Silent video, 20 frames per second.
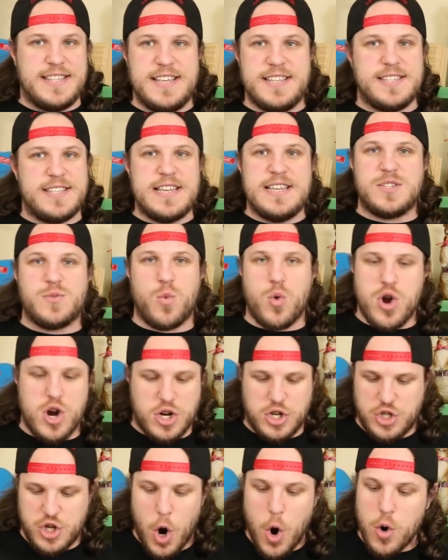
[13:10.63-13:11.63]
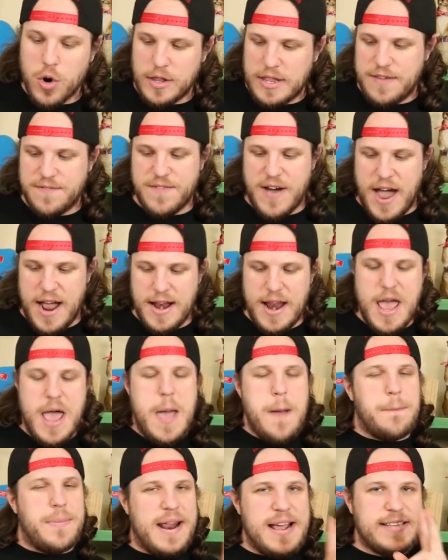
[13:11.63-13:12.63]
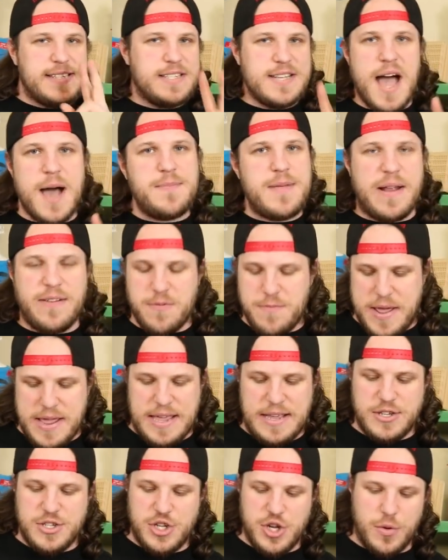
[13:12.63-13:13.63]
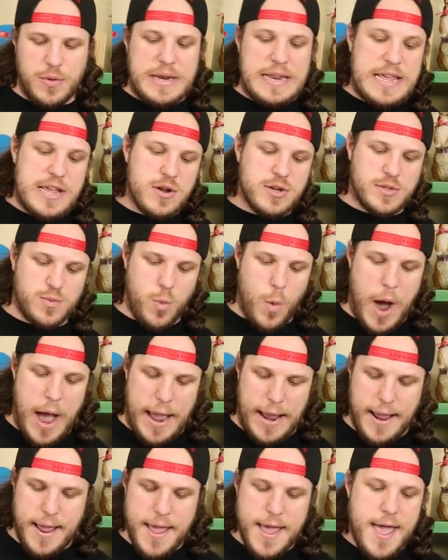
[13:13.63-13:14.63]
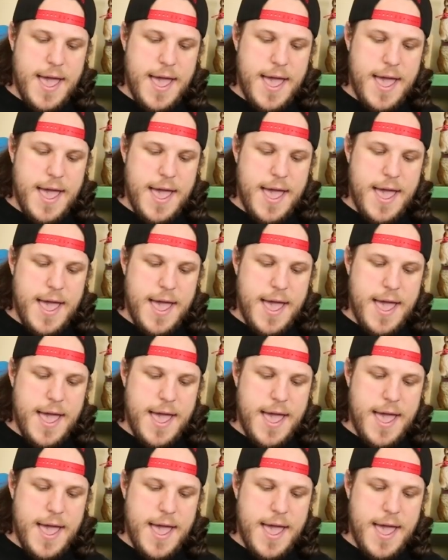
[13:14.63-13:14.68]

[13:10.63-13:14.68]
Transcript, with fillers: These these work totally fine, but I stopped after making two and here's why